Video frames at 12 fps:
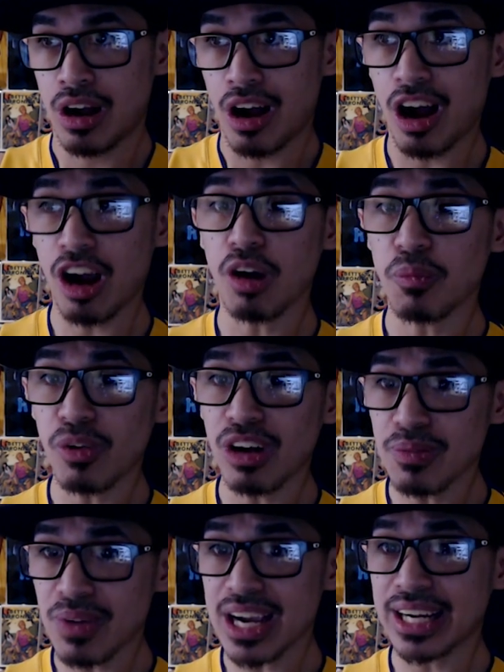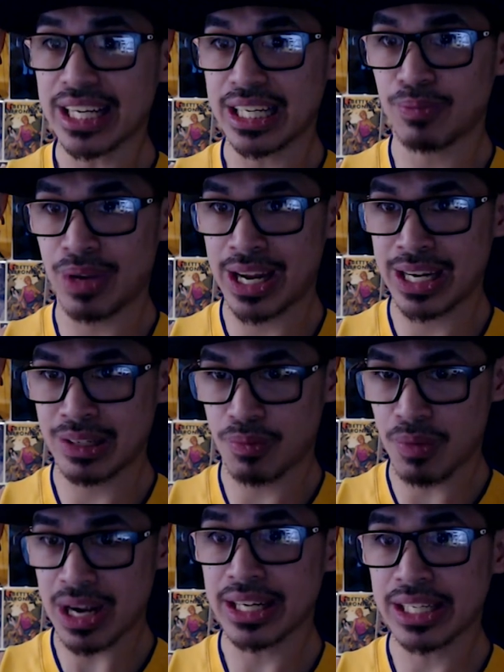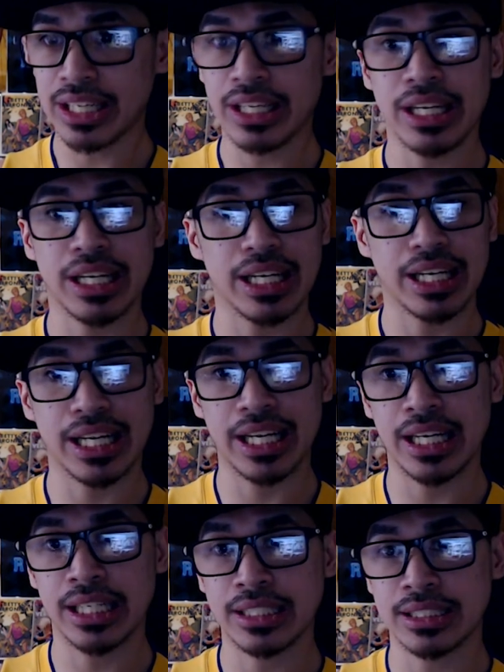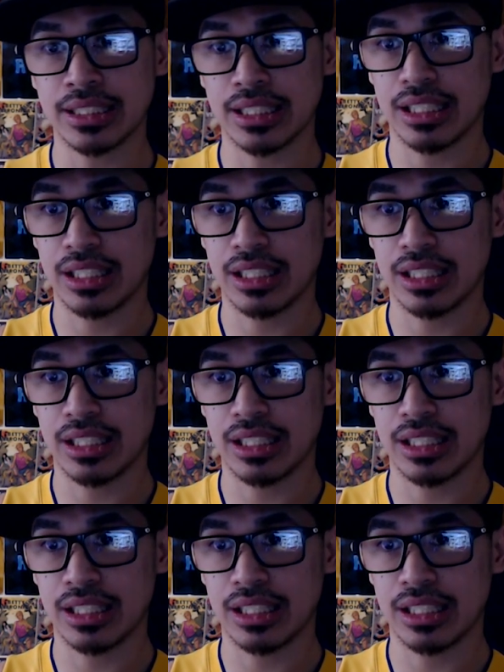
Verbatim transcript: Our boy Mikey, man. Mikey is